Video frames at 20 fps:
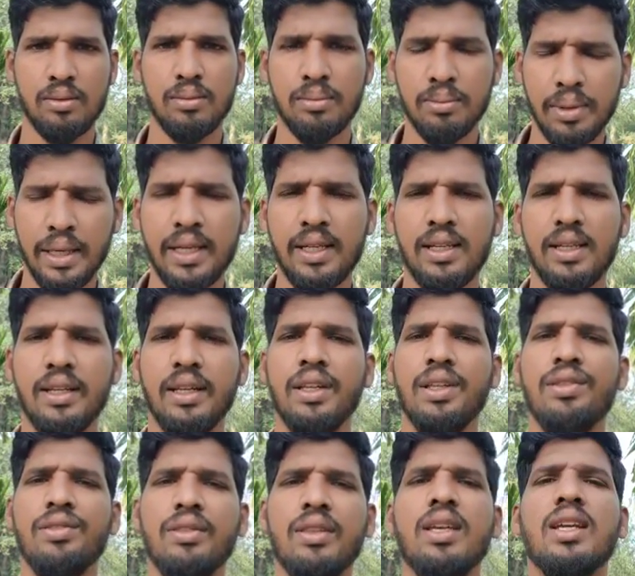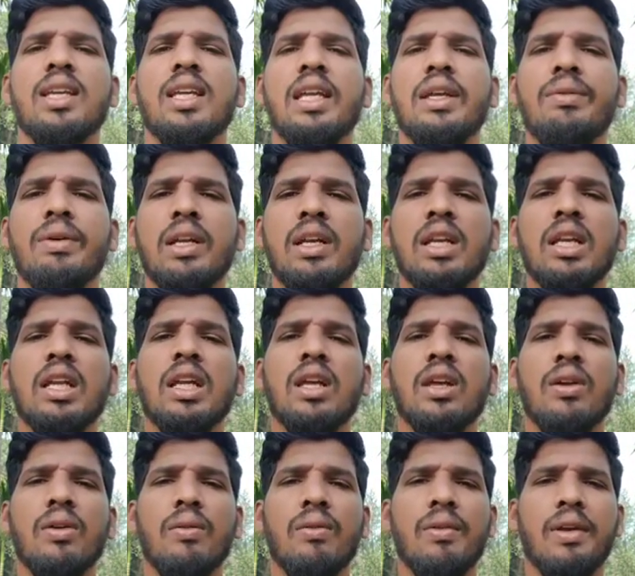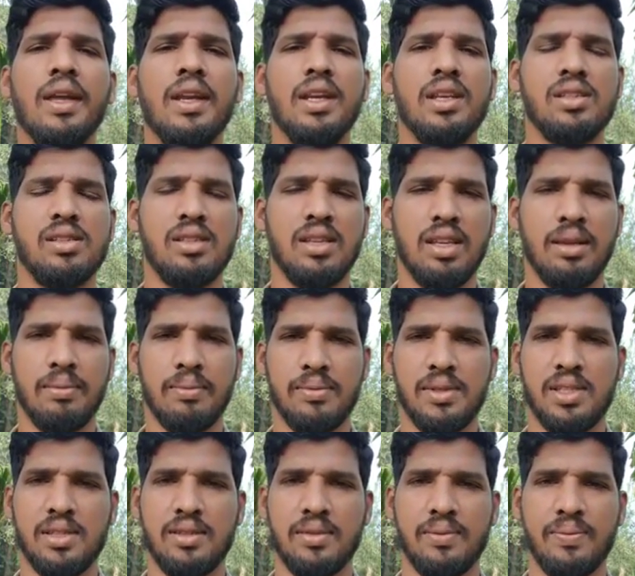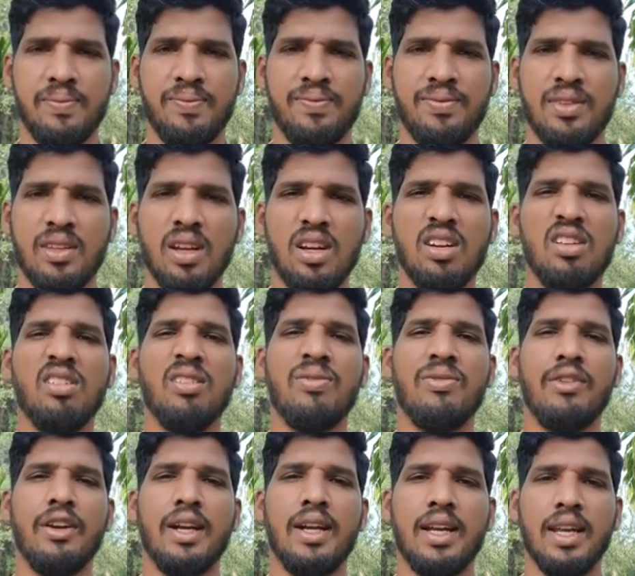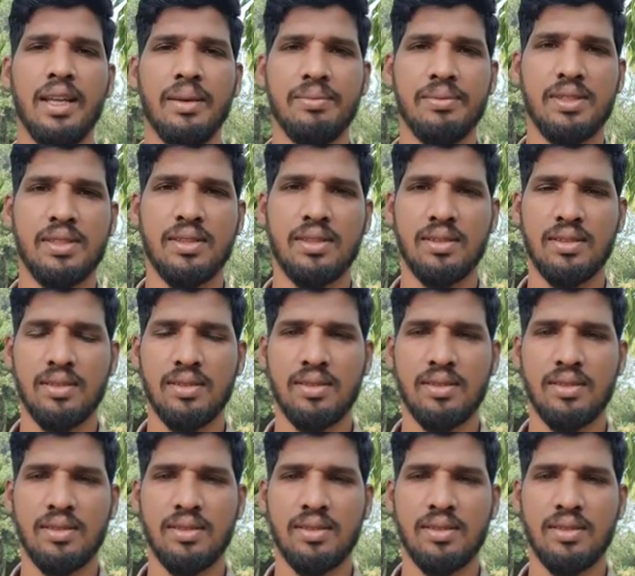but they given various names or different names.